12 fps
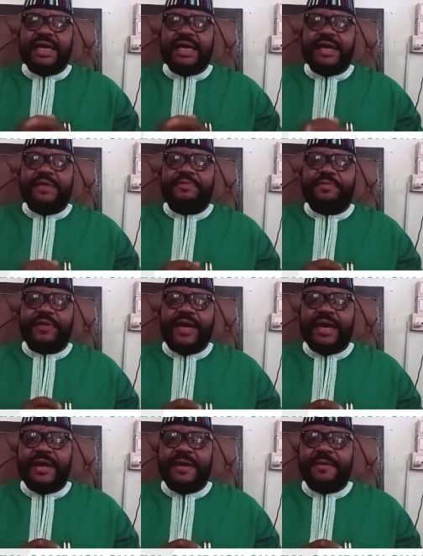if
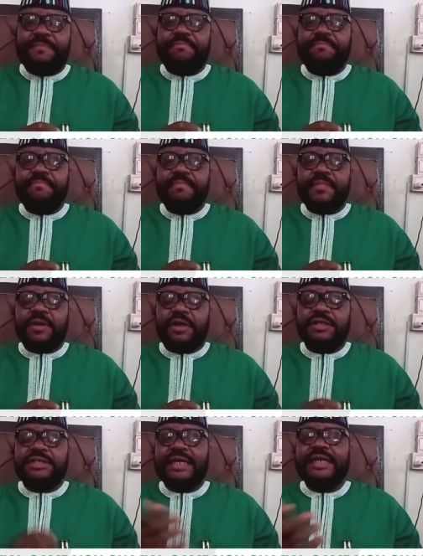um,
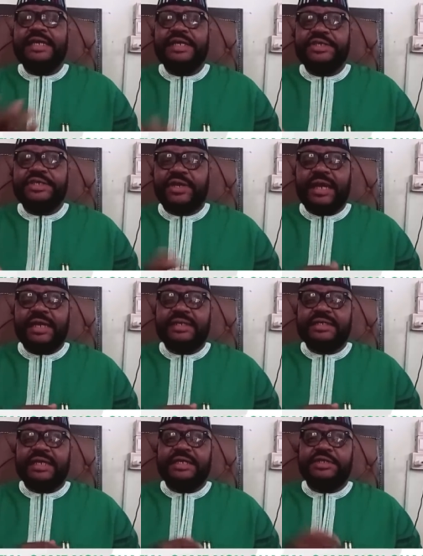concerning his son, and he
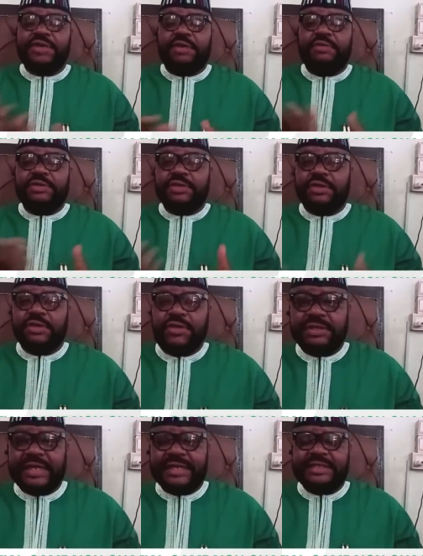said his son was not going to
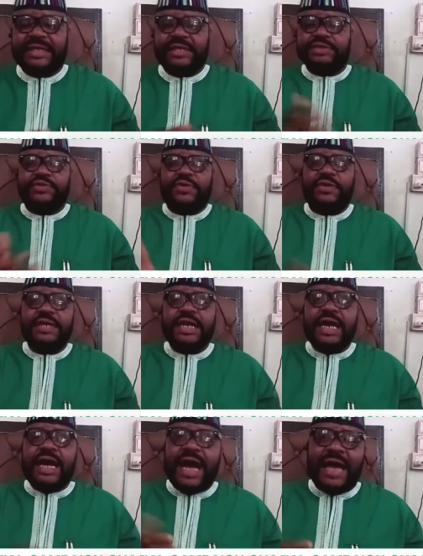contest and so on.
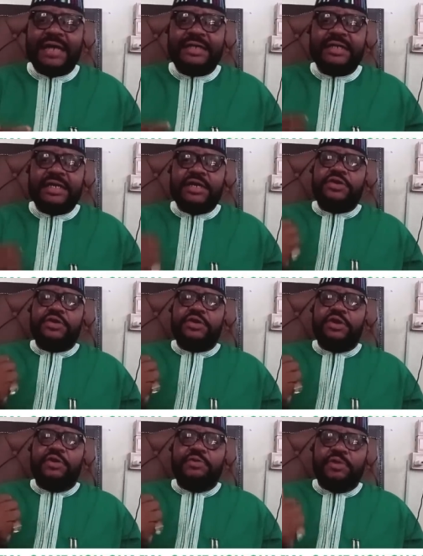And
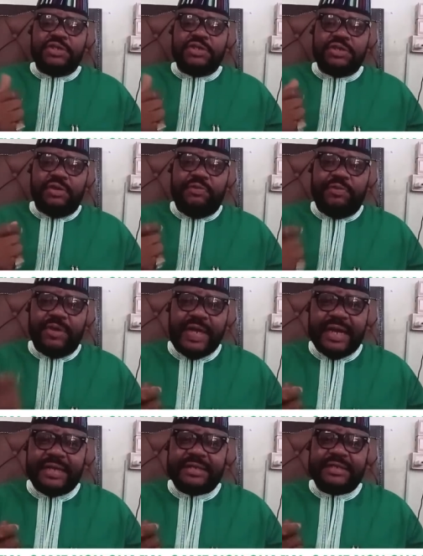don't also
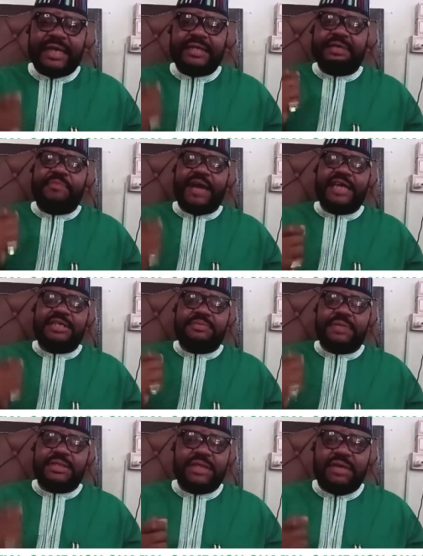forget that the vice
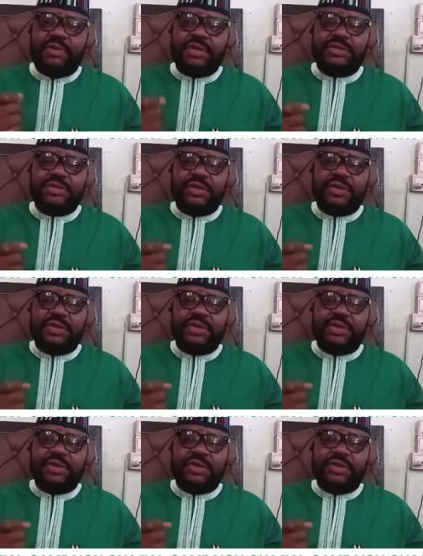president was